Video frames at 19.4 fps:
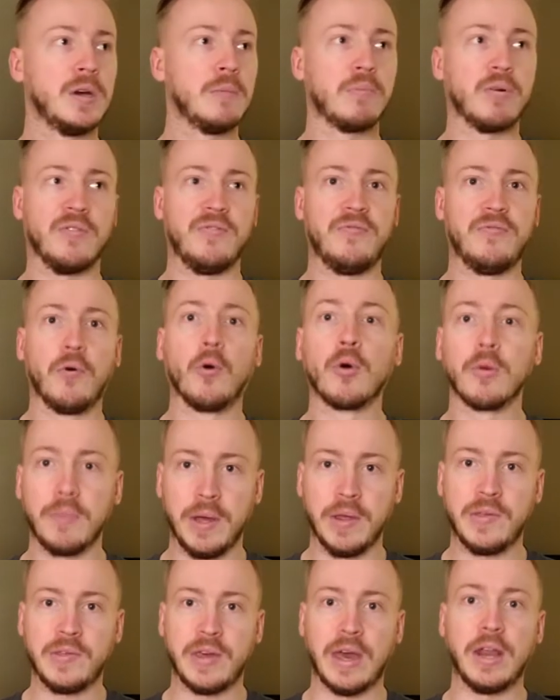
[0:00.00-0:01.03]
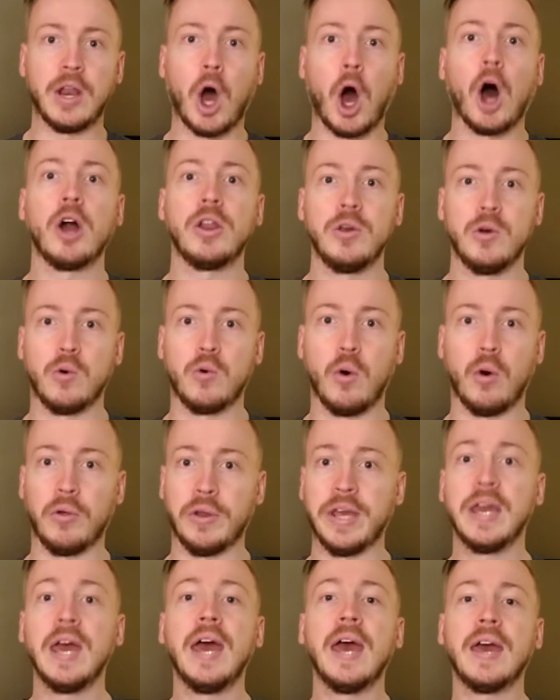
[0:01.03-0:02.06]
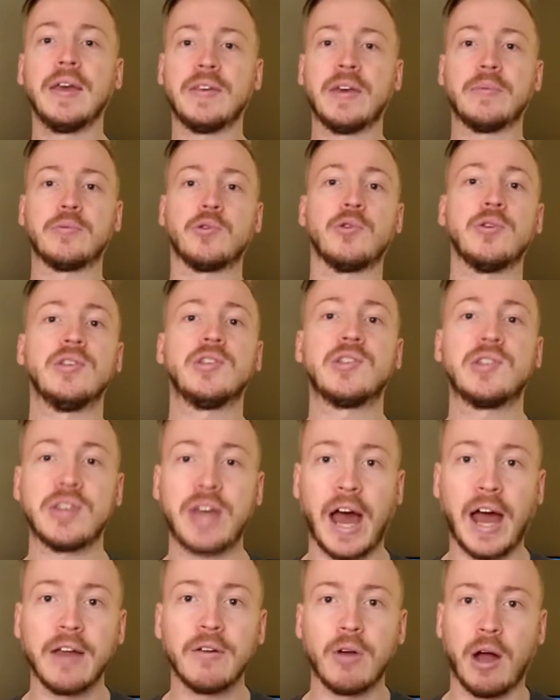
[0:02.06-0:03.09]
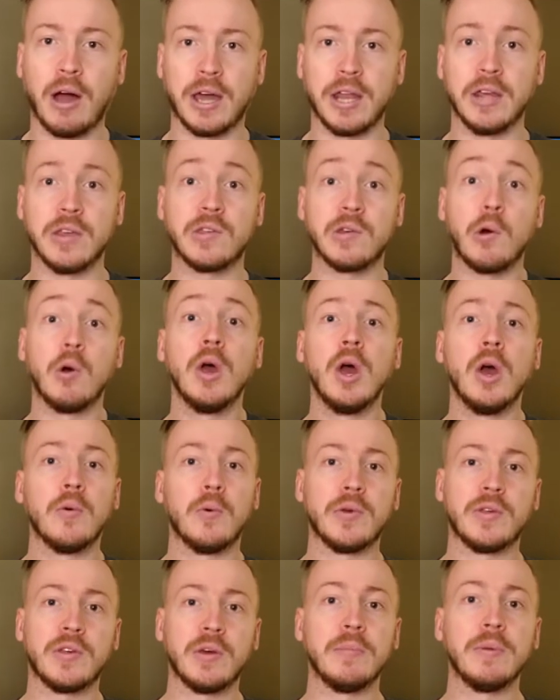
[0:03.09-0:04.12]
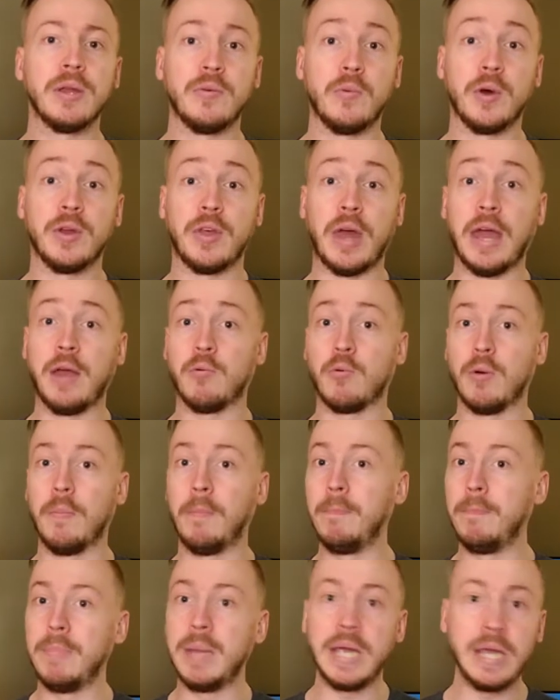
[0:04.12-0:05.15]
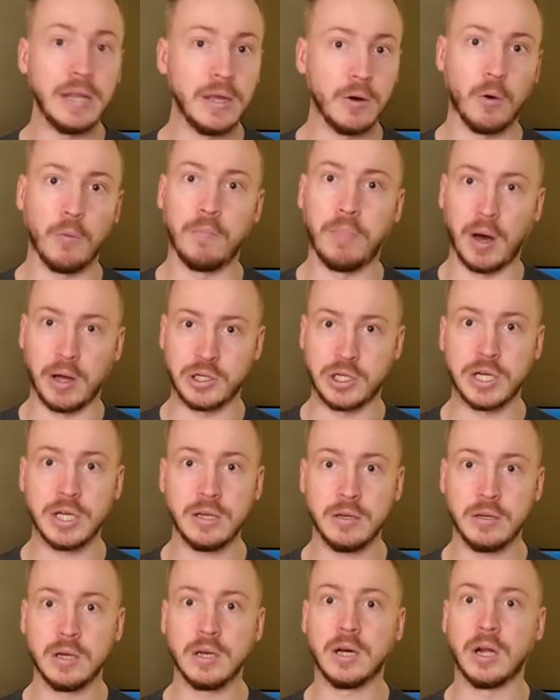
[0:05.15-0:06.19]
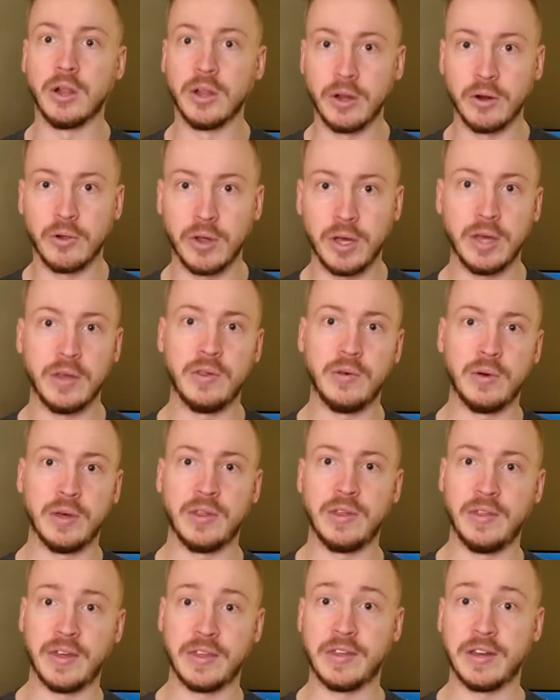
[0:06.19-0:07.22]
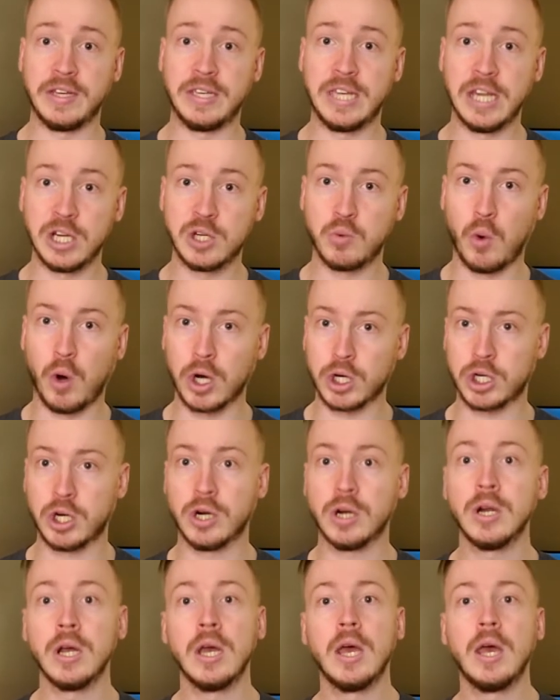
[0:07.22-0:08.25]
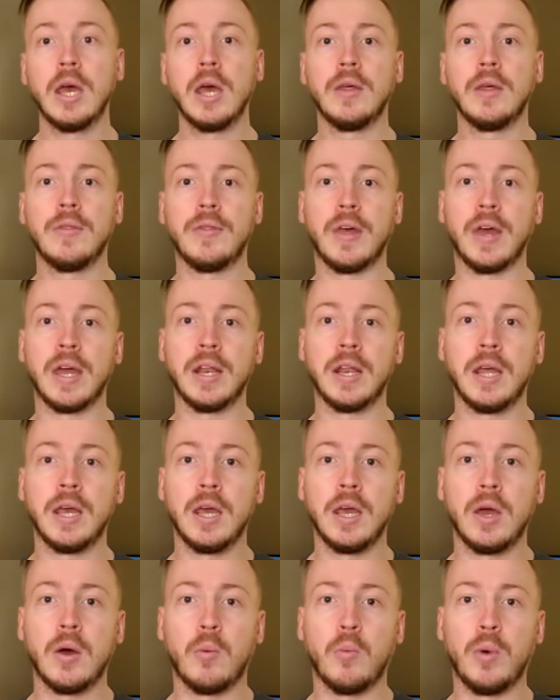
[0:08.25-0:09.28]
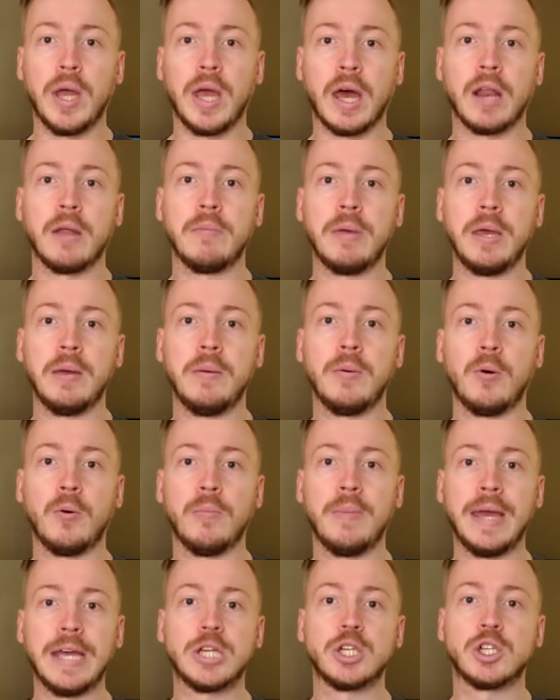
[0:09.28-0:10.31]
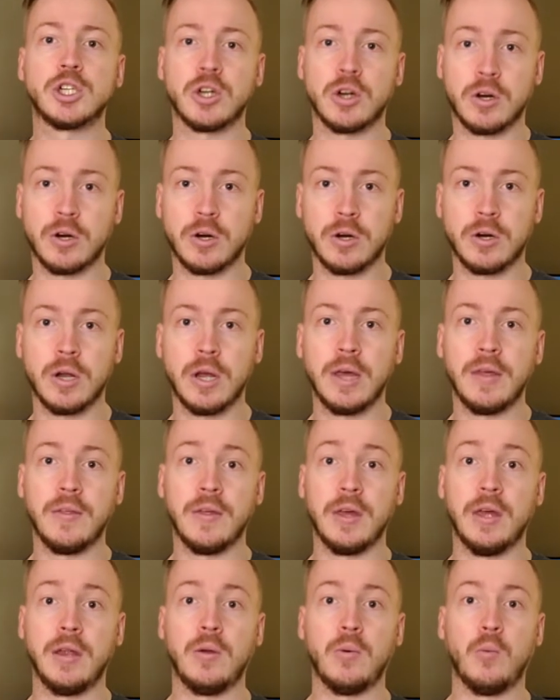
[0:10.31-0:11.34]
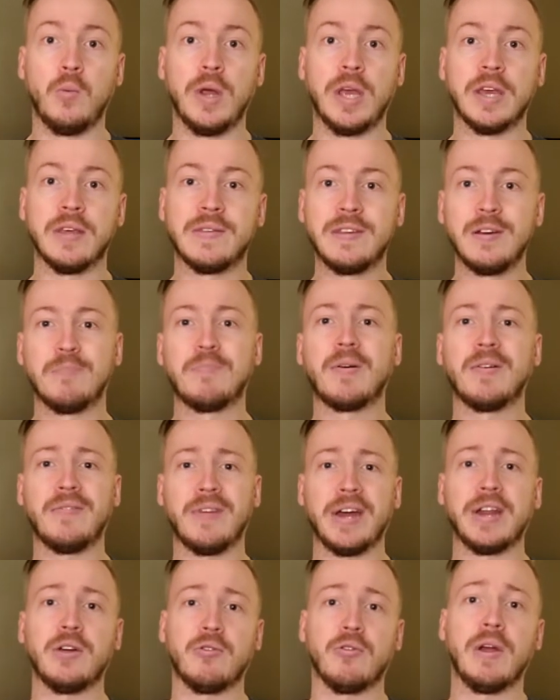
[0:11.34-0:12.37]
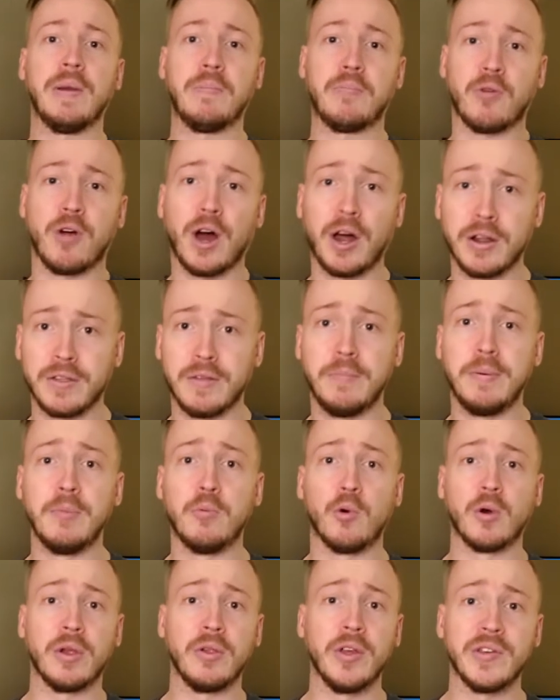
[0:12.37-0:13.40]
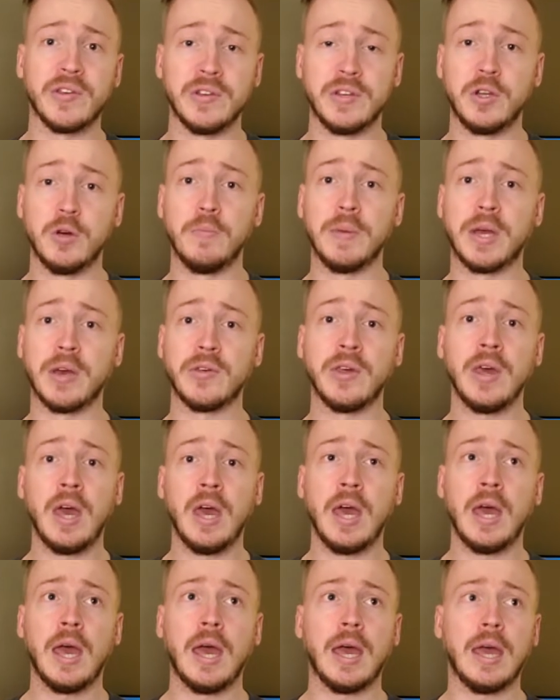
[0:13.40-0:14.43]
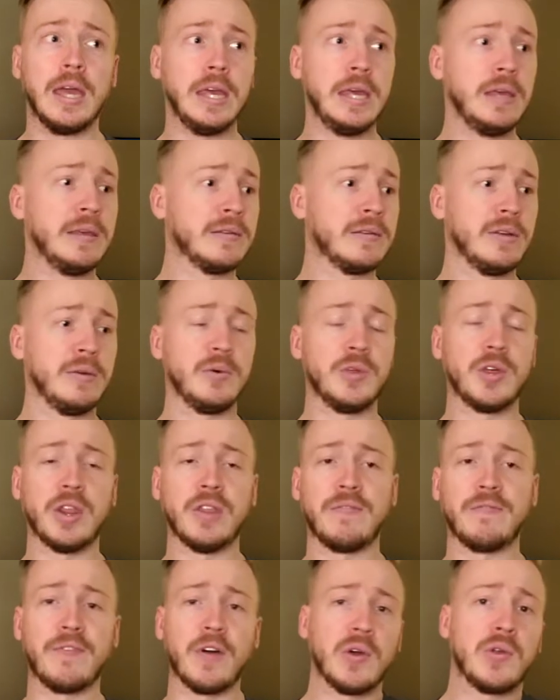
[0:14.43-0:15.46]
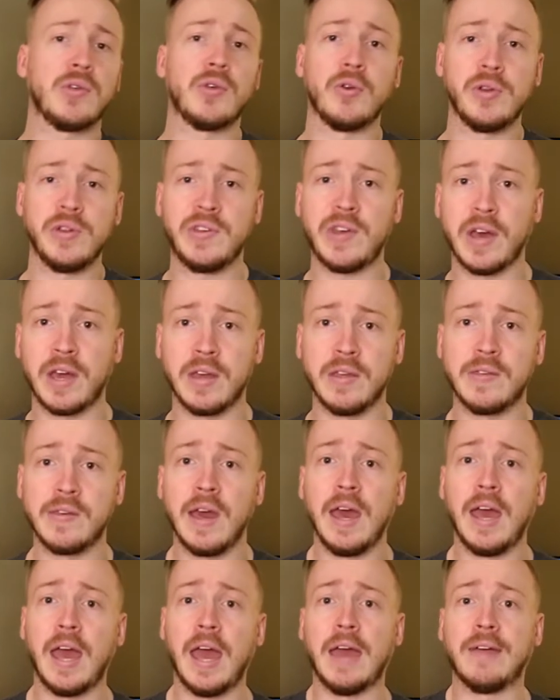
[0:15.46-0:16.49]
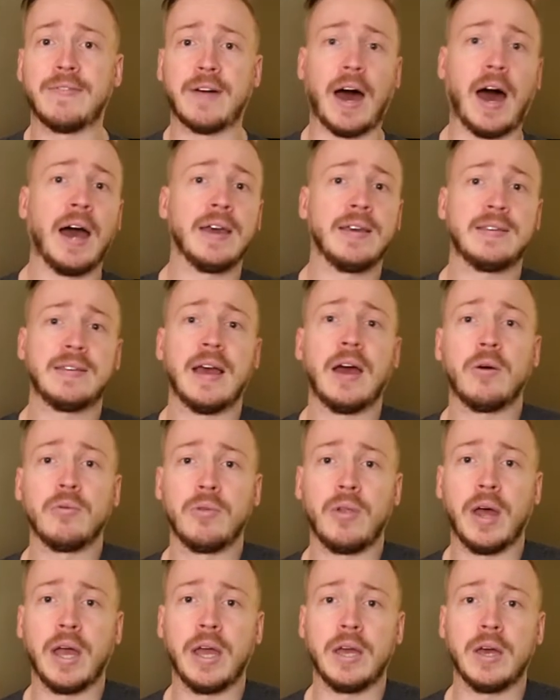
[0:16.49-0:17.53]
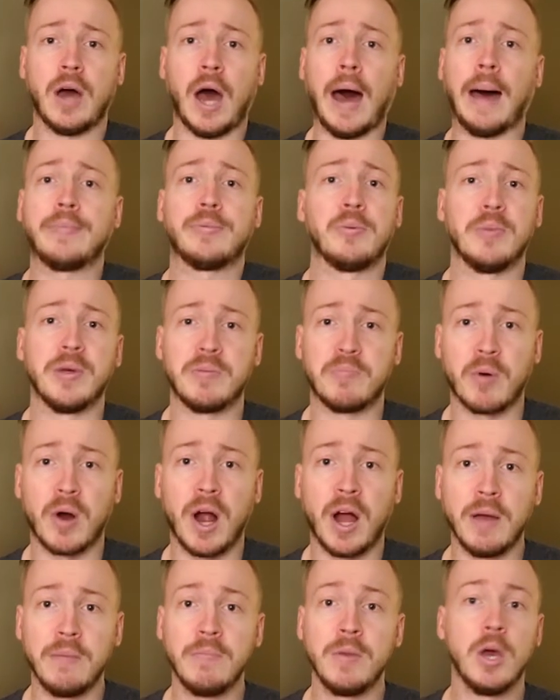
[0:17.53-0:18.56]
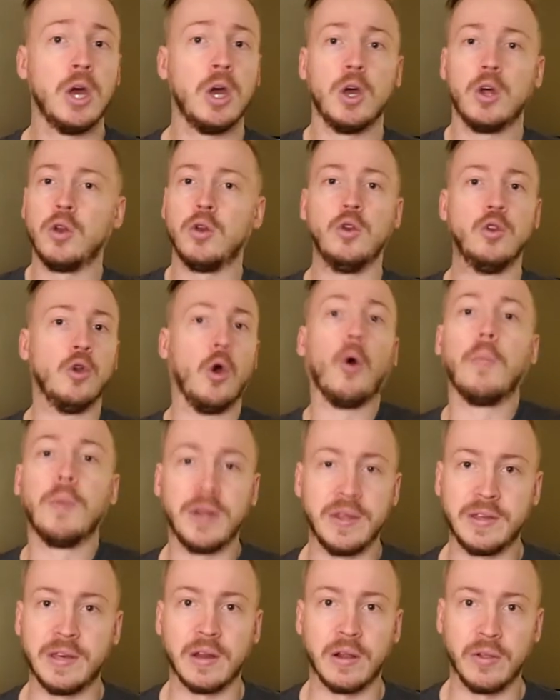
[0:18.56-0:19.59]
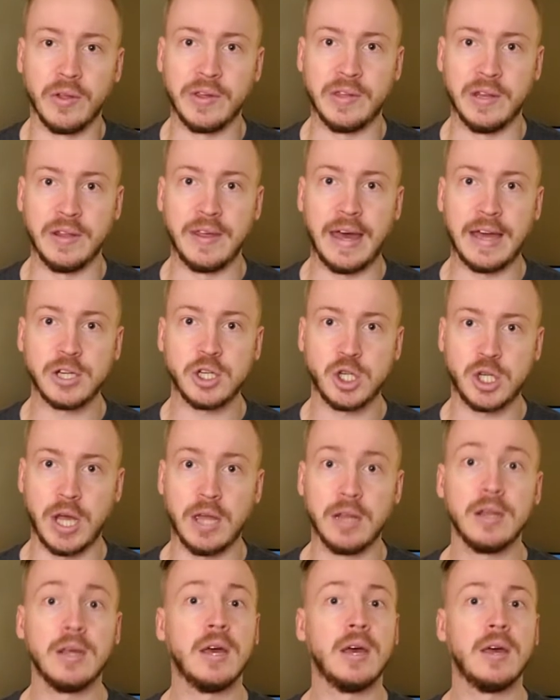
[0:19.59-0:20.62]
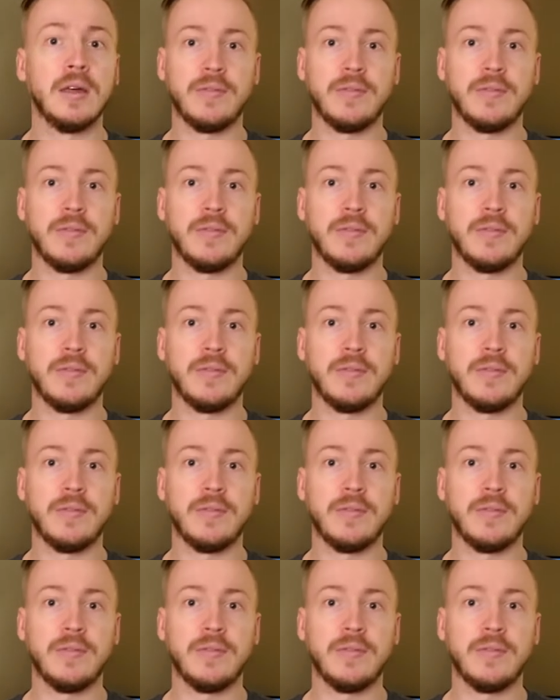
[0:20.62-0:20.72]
performance and audio quality has absolutely skyrocketed. So with somebody with a remedial budget, clearly, as you can see, that's a dishwasher, that we got to maybe want to make sure that we can still provide a great product that people want to listen to, because easily within the first 30 seconds, if I sound like Optimus Prime, nobody's going to listen to that shit.